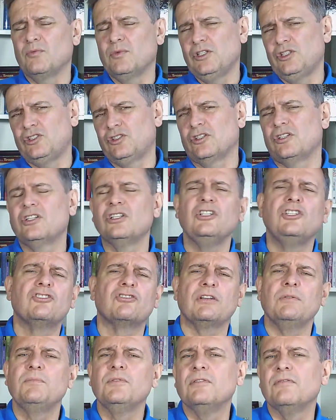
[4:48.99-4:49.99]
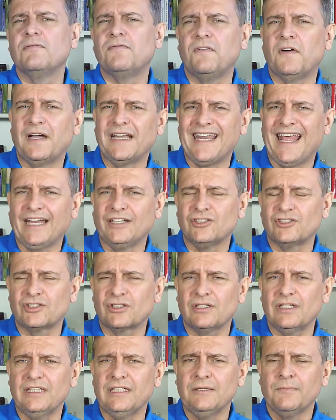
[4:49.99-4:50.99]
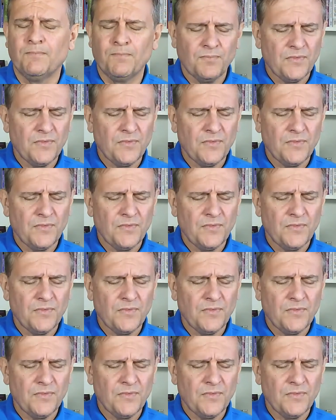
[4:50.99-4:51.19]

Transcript: we should contribute financially.